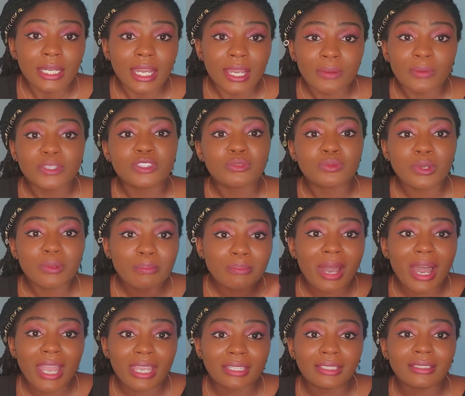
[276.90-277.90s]
I was
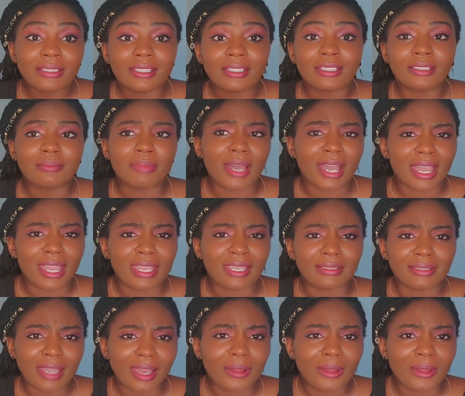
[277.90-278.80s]
reminded by